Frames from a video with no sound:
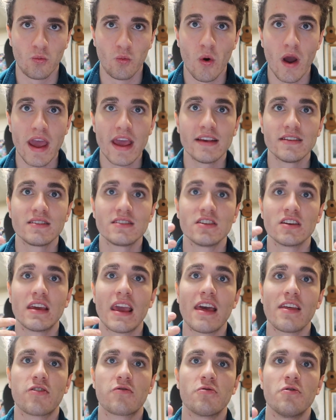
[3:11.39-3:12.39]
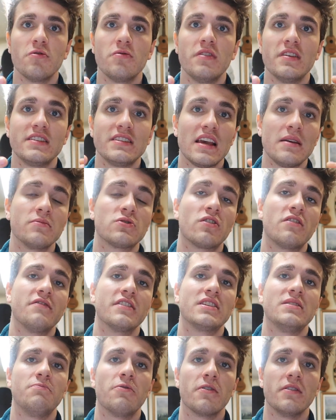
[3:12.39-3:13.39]
ways to get through the same sort of
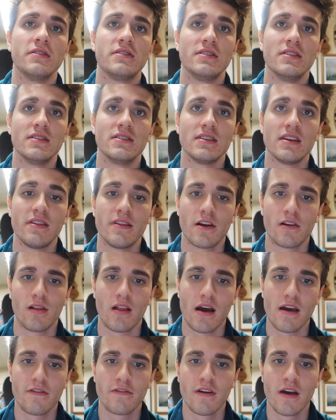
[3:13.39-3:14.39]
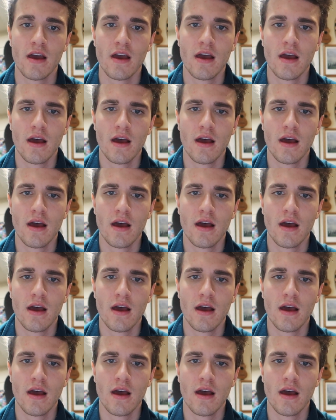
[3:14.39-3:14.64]
experiences in their life.